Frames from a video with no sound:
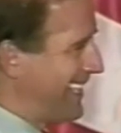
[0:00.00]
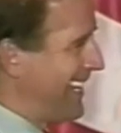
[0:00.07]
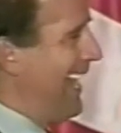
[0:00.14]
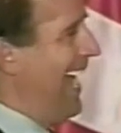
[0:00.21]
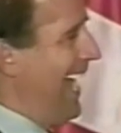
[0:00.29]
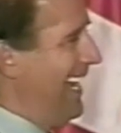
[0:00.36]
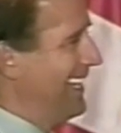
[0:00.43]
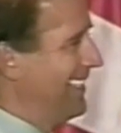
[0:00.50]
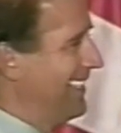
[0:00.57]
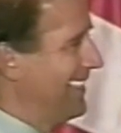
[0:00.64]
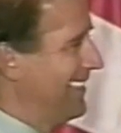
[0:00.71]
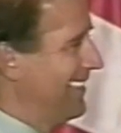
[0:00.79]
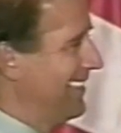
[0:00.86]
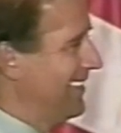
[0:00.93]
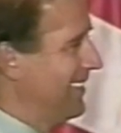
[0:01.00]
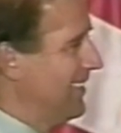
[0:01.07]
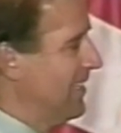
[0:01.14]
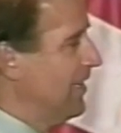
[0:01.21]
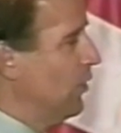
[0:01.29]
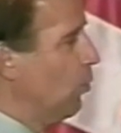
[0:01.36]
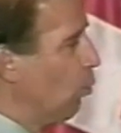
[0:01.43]
that
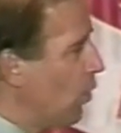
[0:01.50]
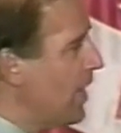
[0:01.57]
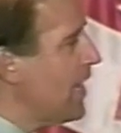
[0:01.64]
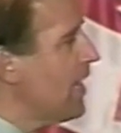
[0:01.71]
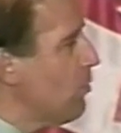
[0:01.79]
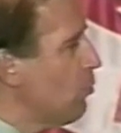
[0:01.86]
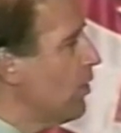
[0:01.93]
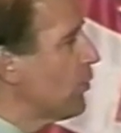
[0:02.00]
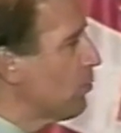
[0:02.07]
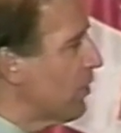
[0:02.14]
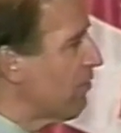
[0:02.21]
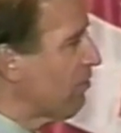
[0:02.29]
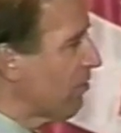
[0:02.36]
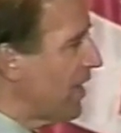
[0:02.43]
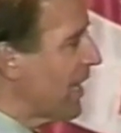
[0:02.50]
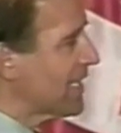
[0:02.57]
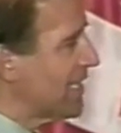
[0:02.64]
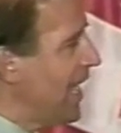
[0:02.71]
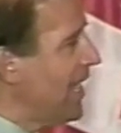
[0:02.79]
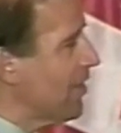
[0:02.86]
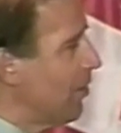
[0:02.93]
we would reflect not